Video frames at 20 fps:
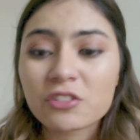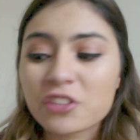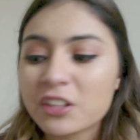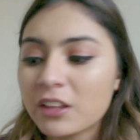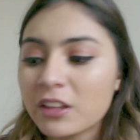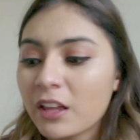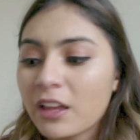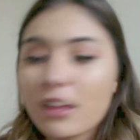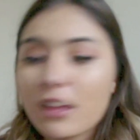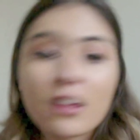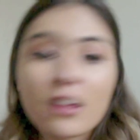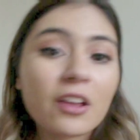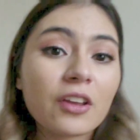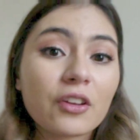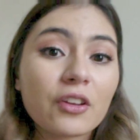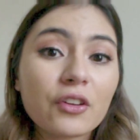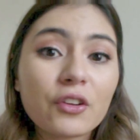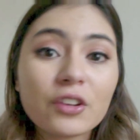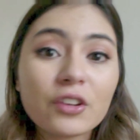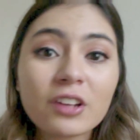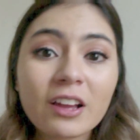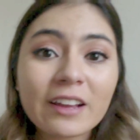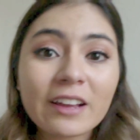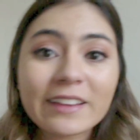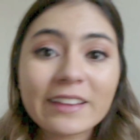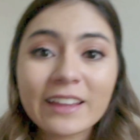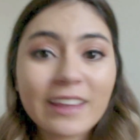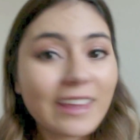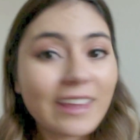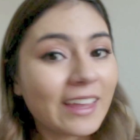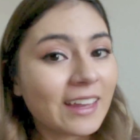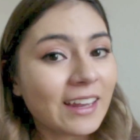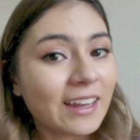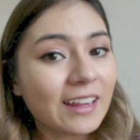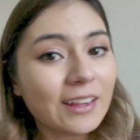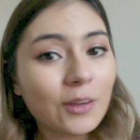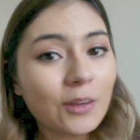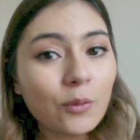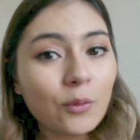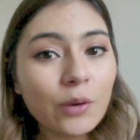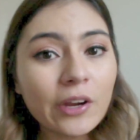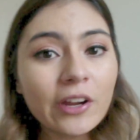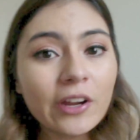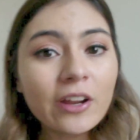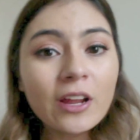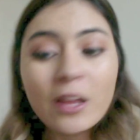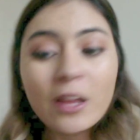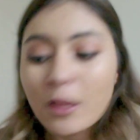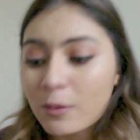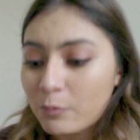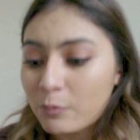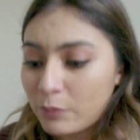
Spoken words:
you're not gonna get anywhere. Because the way